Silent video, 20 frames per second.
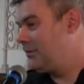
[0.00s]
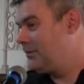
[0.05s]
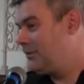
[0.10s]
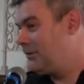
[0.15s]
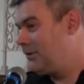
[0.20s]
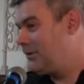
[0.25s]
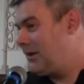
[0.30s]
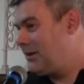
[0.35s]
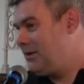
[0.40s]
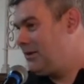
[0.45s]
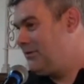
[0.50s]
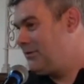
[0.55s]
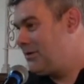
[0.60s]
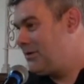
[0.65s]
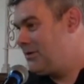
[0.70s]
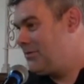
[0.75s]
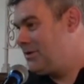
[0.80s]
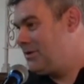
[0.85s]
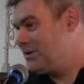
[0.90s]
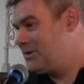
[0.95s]
Thank you
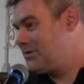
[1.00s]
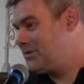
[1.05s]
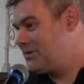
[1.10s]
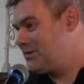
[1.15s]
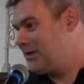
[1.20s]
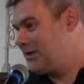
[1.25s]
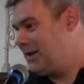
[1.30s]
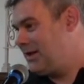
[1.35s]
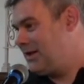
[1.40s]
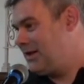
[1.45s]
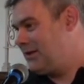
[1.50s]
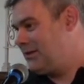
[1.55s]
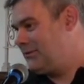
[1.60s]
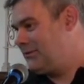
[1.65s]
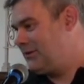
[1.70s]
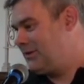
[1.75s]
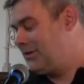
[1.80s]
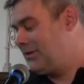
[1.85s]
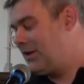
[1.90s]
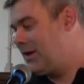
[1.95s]
very much for
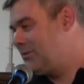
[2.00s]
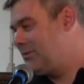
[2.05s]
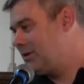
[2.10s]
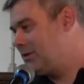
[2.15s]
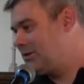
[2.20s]
your time.